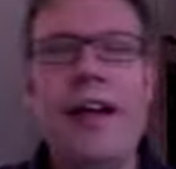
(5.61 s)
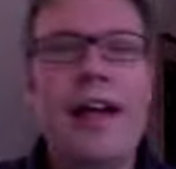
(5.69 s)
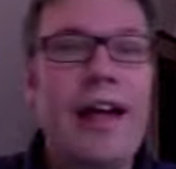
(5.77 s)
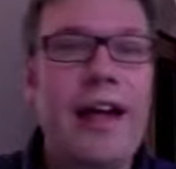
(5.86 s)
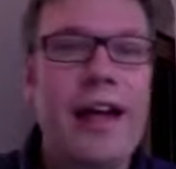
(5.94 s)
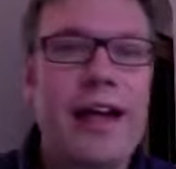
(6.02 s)

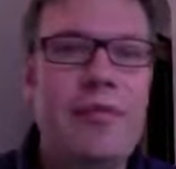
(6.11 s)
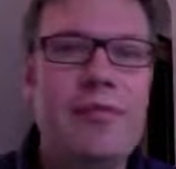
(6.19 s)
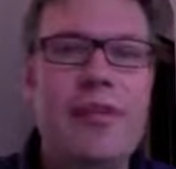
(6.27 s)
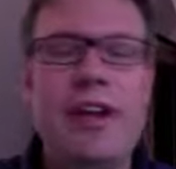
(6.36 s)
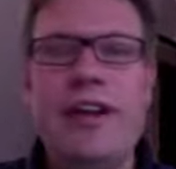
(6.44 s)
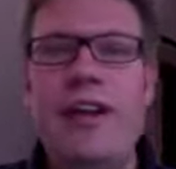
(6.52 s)
Hi, I'm
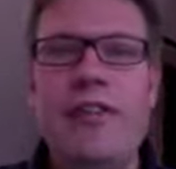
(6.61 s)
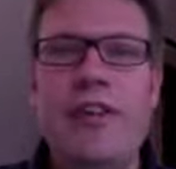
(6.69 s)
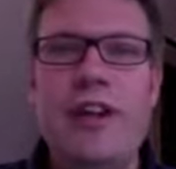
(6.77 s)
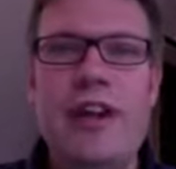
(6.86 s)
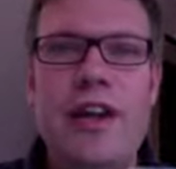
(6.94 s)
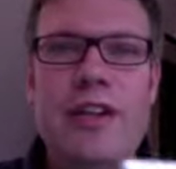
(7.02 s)
Derk-Jan
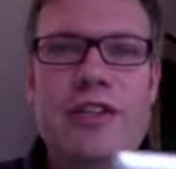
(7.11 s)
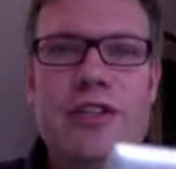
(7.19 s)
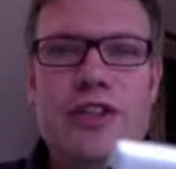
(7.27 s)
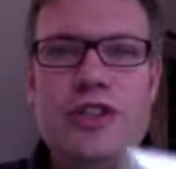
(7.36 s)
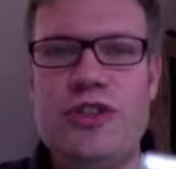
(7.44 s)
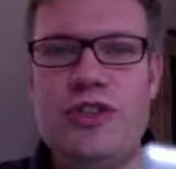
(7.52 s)
and I
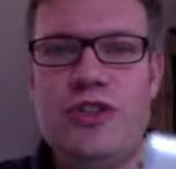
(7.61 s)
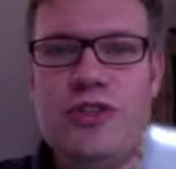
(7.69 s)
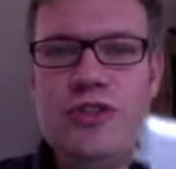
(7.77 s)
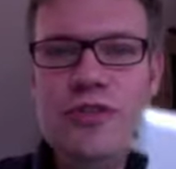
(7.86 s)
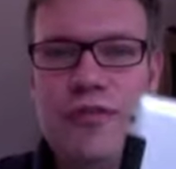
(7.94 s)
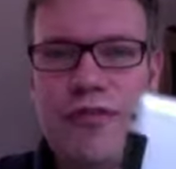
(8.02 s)
just
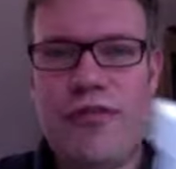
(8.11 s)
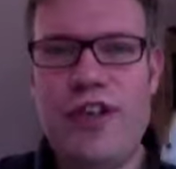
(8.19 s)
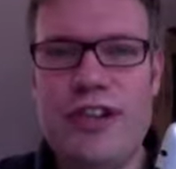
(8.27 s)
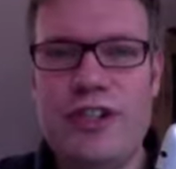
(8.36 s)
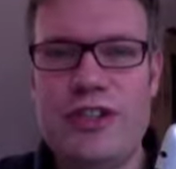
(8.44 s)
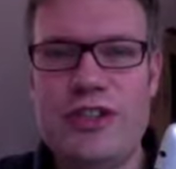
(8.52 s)

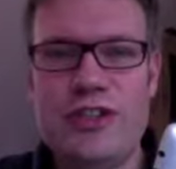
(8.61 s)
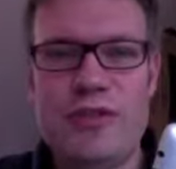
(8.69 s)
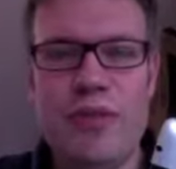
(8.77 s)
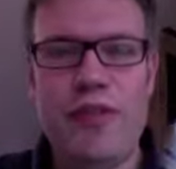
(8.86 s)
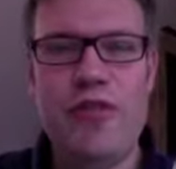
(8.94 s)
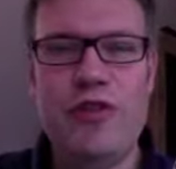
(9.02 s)
finished
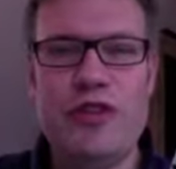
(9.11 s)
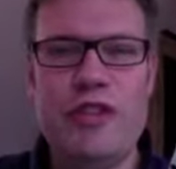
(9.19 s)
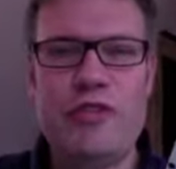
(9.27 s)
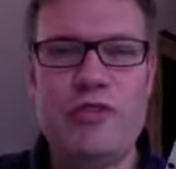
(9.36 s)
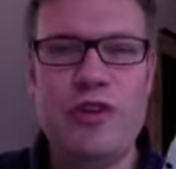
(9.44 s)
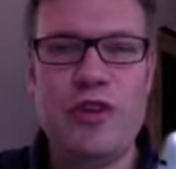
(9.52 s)
my first
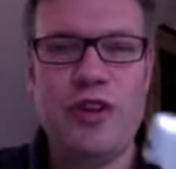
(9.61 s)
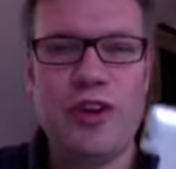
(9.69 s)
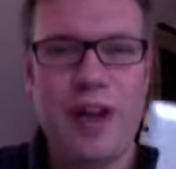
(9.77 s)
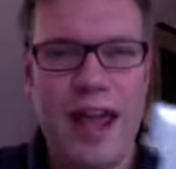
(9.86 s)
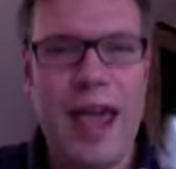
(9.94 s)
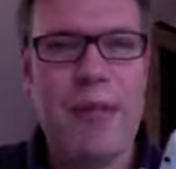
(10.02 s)
test run
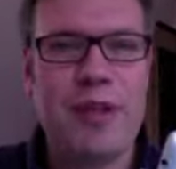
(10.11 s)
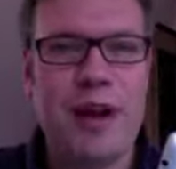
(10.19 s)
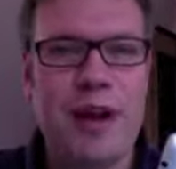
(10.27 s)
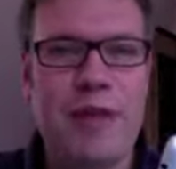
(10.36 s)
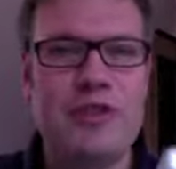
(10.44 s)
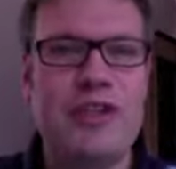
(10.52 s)
on an app that
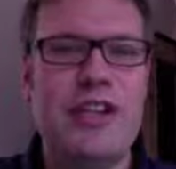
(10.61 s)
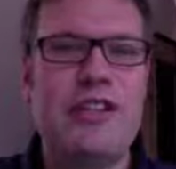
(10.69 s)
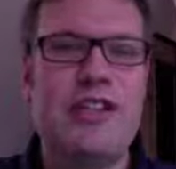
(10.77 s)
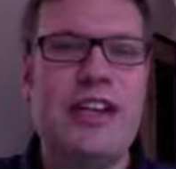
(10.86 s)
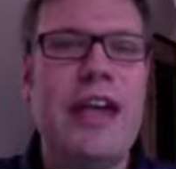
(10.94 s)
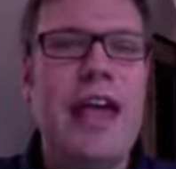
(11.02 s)
I was
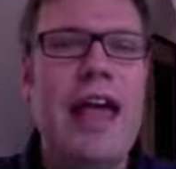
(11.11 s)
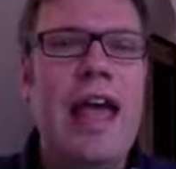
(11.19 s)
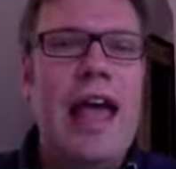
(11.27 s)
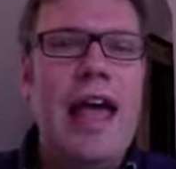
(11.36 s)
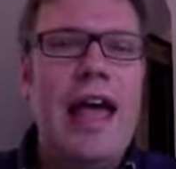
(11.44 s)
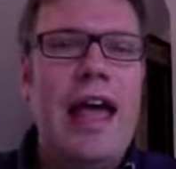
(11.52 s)
testing
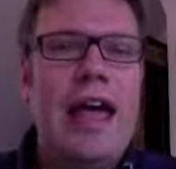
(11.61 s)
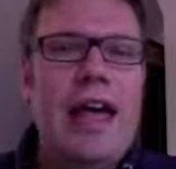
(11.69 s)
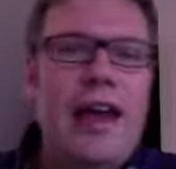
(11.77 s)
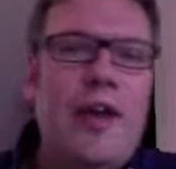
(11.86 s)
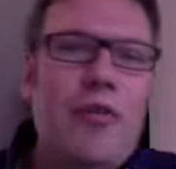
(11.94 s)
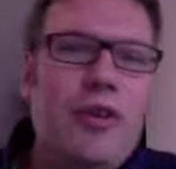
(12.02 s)

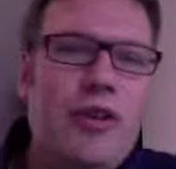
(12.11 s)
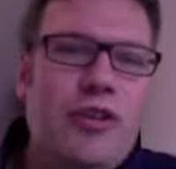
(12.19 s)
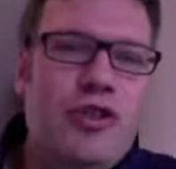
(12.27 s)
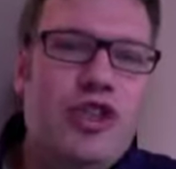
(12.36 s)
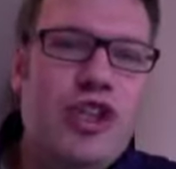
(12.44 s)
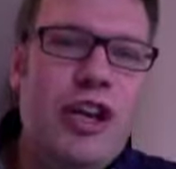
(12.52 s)
and I wanted to
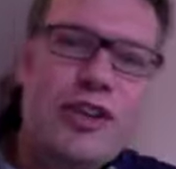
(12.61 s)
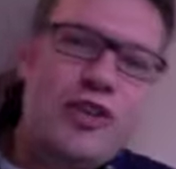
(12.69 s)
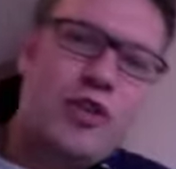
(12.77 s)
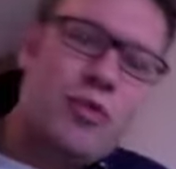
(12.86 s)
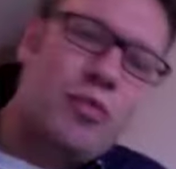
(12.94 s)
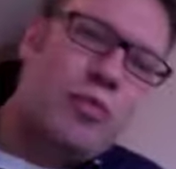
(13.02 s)
share
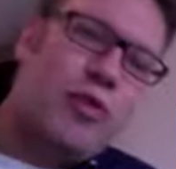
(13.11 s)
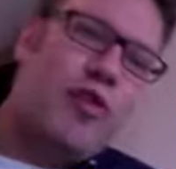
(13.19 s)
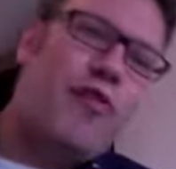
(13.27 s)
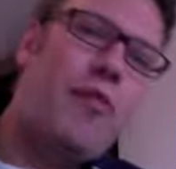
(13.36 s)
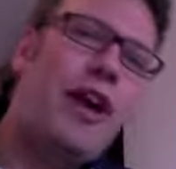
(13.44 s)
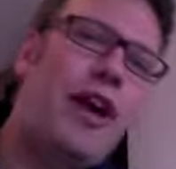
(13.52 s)
some
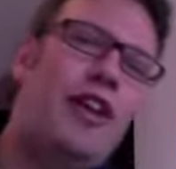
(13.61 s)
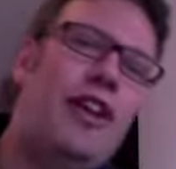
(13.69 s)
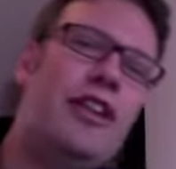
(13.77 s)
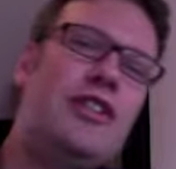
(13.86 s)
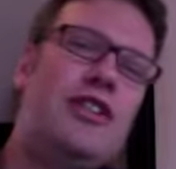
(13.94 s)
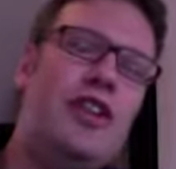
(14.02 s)
of my
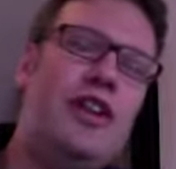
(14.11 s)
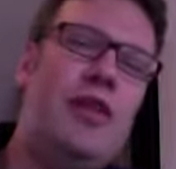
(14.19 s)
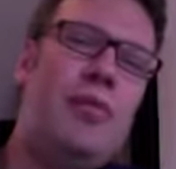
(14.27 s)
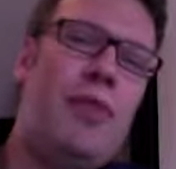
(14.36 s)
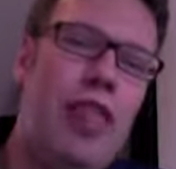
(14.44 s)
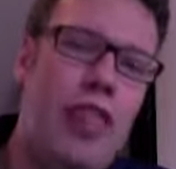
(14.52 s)
ideas
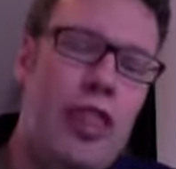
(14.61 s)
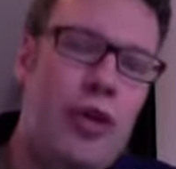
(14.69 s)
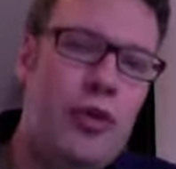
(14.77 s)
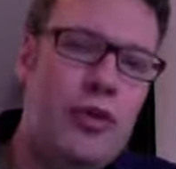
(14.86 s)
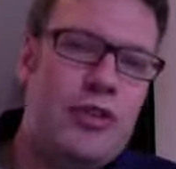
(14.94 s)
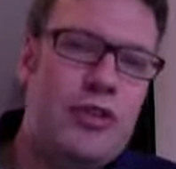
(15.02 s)
and my
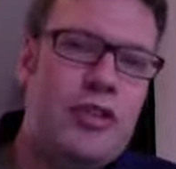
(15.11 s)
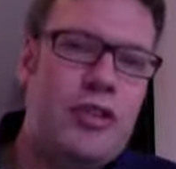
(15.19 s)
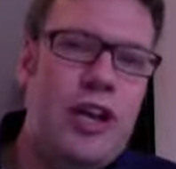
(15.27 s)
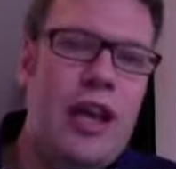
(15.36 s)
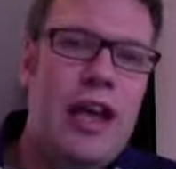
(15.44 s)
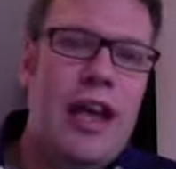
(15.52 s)

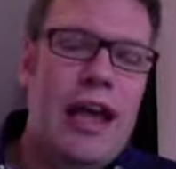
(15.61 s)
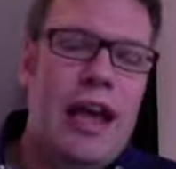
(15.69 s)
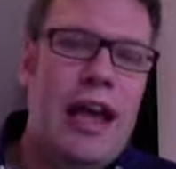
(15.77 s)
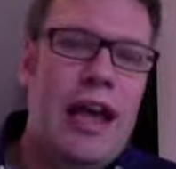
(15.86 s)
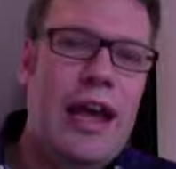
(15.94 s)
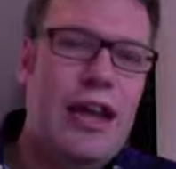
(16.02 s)
thoughts.
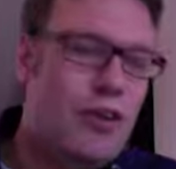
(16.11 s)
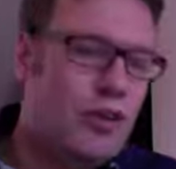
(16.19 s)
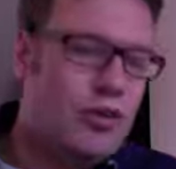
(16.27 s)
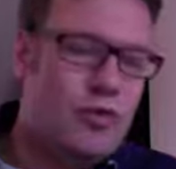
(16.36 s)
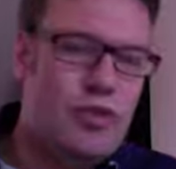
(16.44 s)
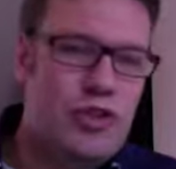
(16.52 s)
And
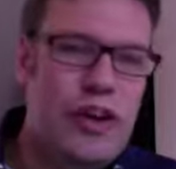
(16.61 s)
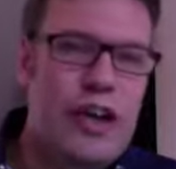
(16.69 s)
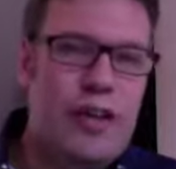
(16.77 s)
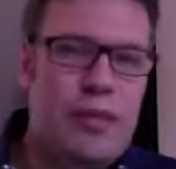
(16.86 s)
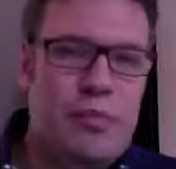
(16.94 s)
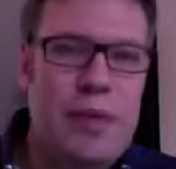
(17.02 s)
those were
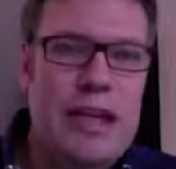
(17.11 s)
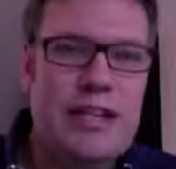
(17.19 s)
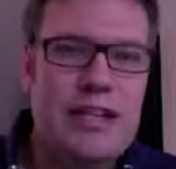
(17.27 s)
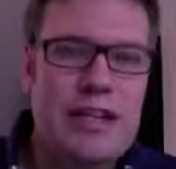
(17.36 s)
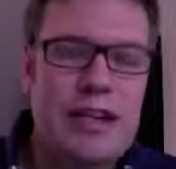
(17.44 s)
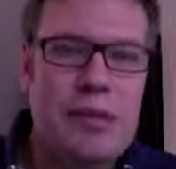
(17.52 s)
triggered
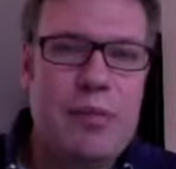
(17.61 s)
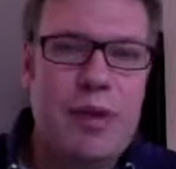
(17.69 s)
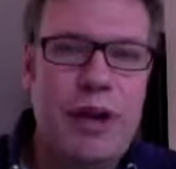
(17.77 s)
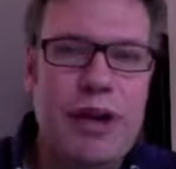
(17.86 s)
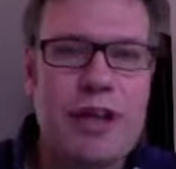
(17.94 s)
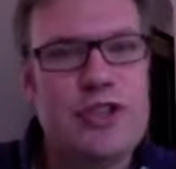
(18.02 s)
basically
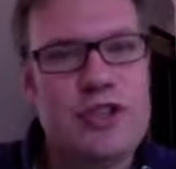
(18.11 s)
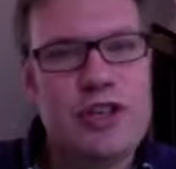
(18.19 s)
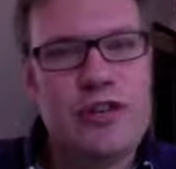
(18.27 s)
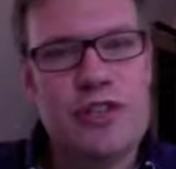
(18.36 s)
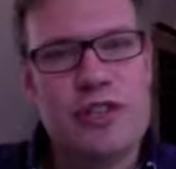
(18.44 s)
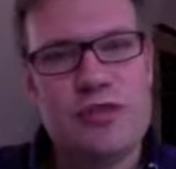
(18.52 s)
by a
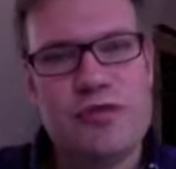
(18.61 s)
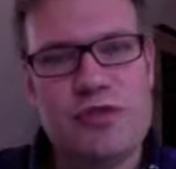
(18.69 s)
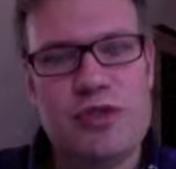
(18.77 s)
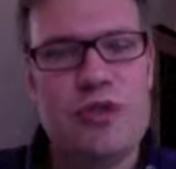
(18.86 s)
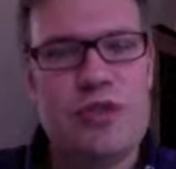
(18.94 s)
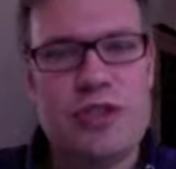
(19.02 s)
series of
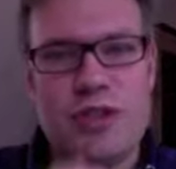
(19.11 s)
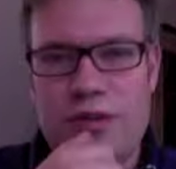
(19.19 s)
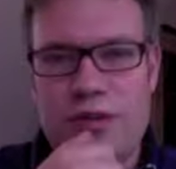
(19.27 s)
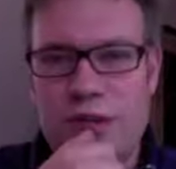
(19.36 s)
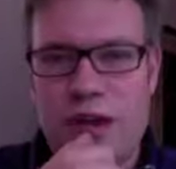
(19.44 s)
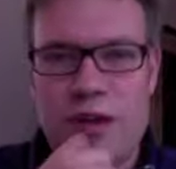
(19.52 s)
talks
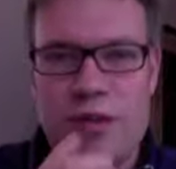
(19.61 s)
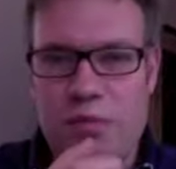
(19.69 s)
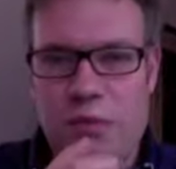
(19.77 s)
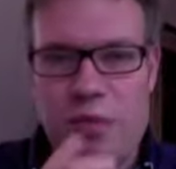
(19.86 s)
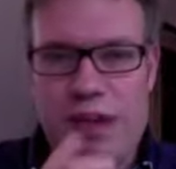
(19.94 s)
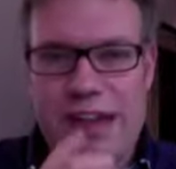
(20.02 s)
and
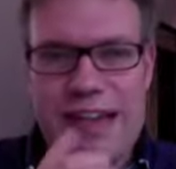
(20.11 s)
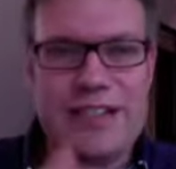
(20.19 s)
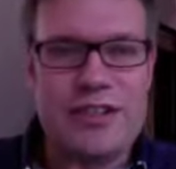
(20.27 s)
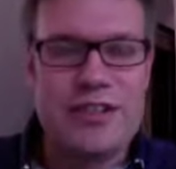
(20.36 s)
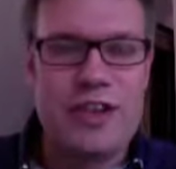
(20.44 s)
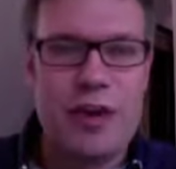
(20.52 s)

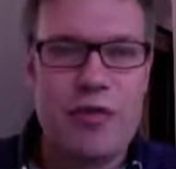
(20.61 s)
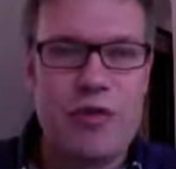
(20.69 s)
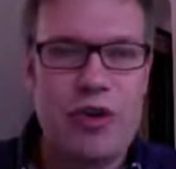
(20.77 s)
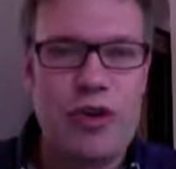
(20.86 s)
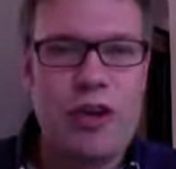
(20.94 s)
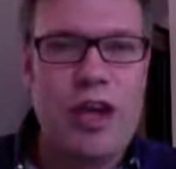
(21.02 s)
publications that I run